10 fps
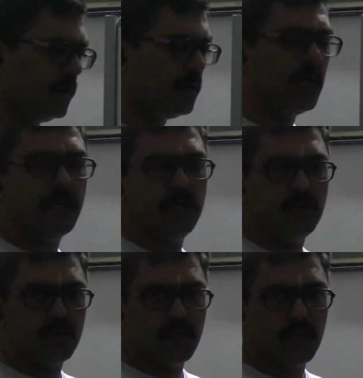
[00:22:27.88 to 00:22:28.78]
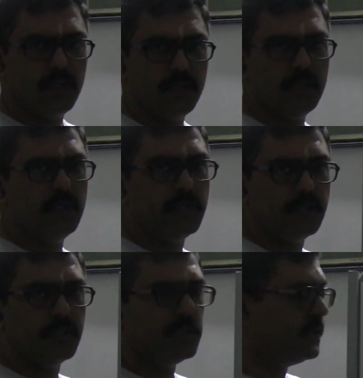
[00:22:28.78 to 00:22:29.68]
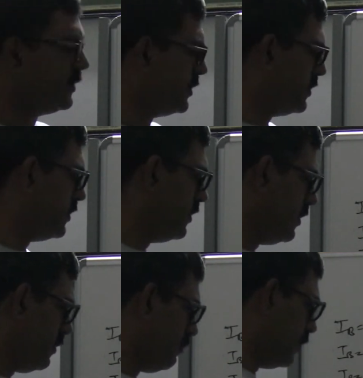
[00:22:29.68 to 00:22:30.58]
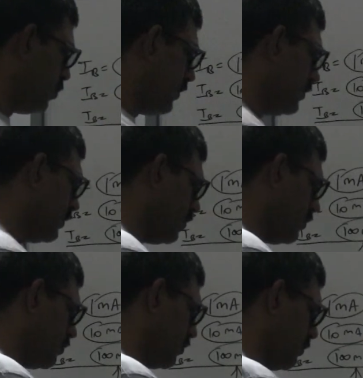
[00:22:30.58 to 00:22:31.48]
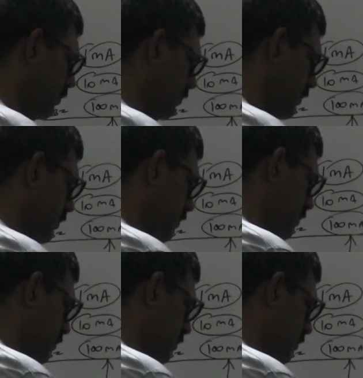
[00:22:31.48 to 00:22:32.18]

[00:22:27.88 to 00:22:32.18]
client to client, it changes. But one thing you have to remember,